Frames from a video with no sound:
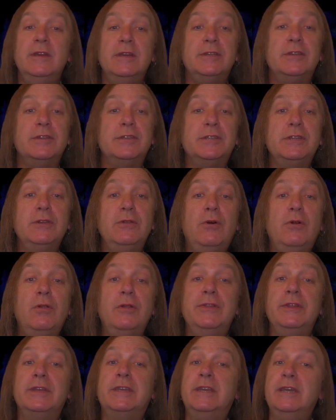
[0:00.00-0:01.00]
So still all
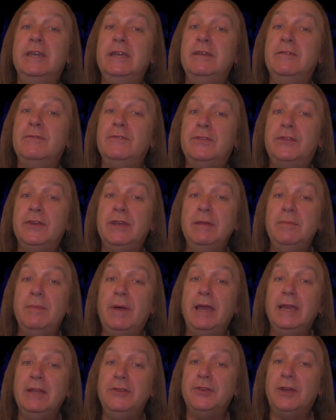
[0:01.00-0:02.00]
in the key of D
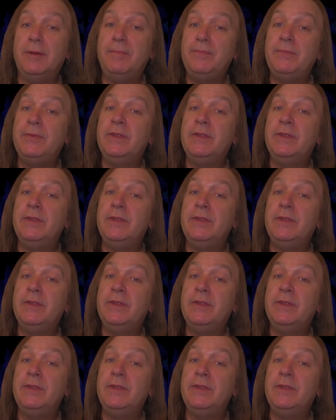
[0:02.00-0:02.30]
major.